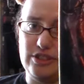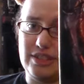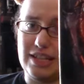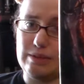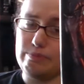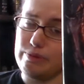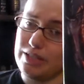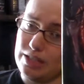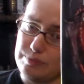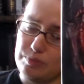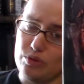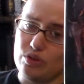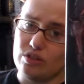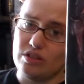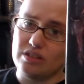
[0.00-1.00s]
look like
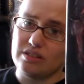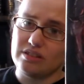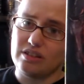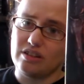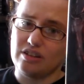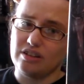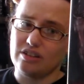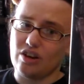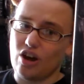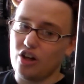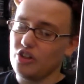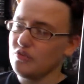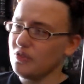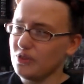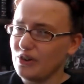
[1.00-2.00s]
people on
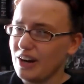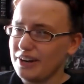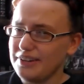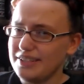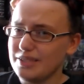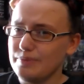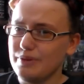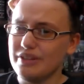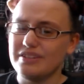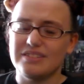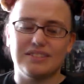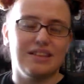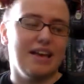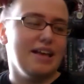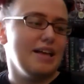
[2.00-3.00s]
all of Rick Riordan's
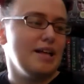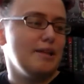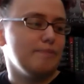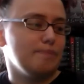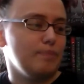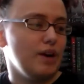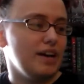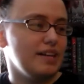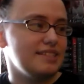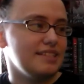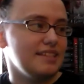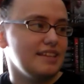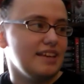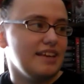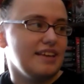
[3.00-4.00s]
books, but
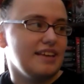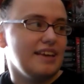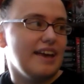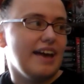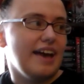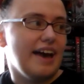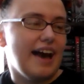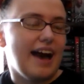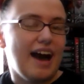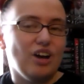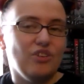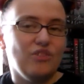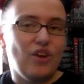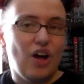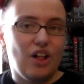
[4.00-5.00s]

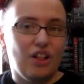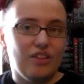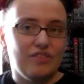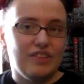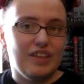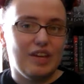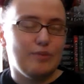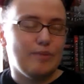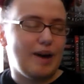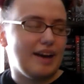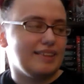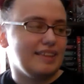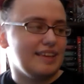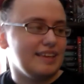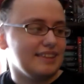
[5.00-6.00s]
out of all of them,
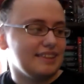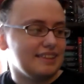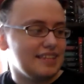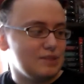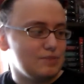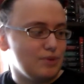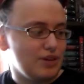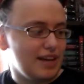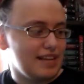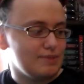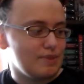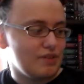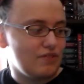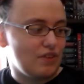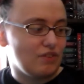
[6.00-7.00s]
I think this book has
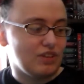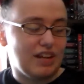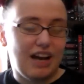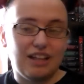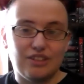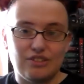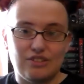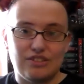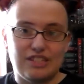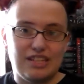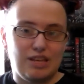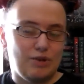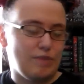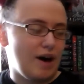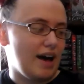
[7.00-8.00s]
my favorite color
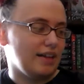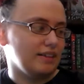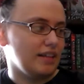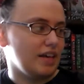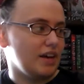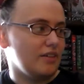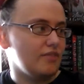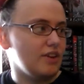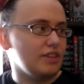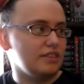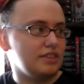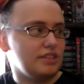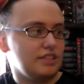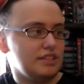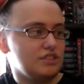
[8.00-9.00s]
scheme. I love
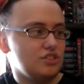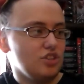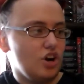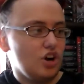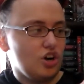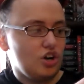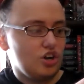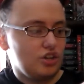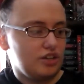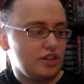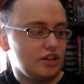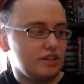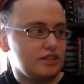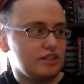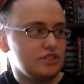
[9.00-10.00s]
the dark
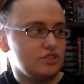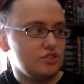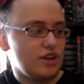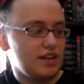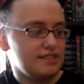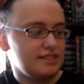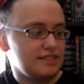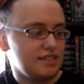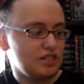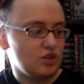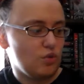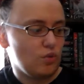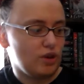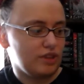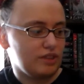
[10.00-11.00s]

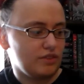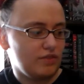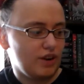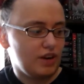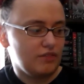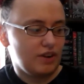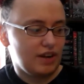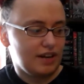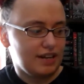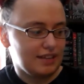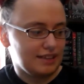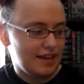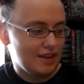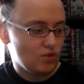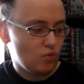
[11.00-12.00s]
contrasting with the very, very
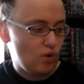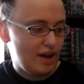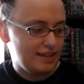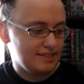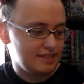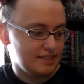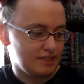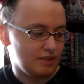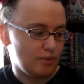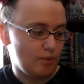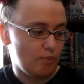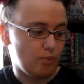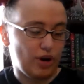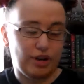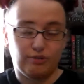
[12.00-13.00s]
light white and
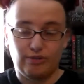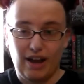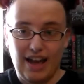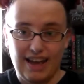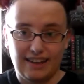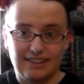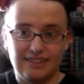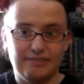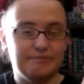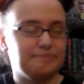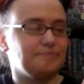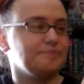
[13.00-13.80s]
bright red.